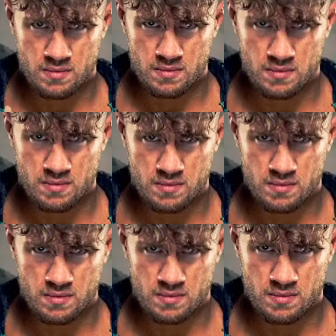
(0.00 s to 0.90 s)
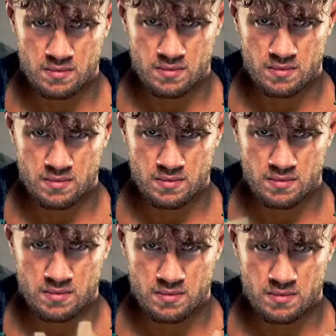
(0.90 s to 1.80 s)

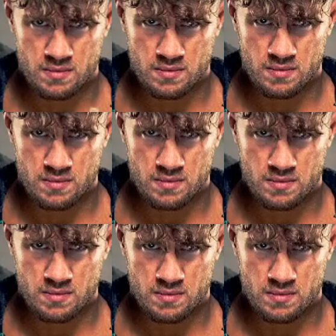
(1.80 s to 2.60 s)
The person shown says nothing.